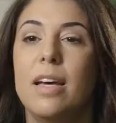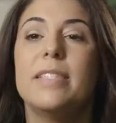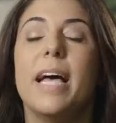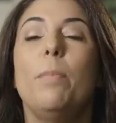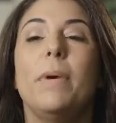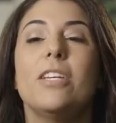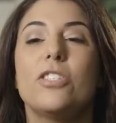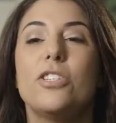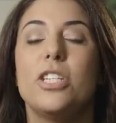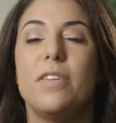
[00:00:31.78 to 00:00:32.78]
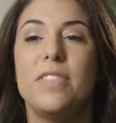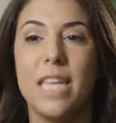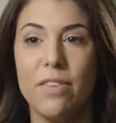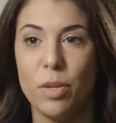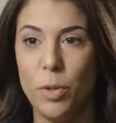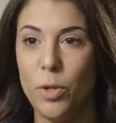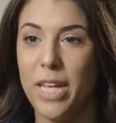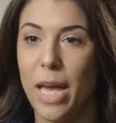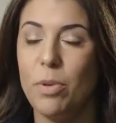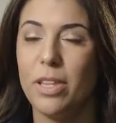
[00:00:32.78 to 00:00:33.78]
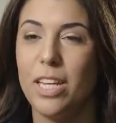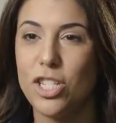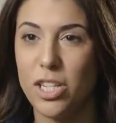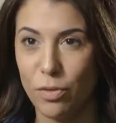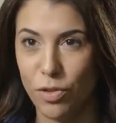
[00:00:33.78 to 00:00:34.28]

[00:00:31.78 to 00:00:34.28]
to help patients achieve safe community ambulation and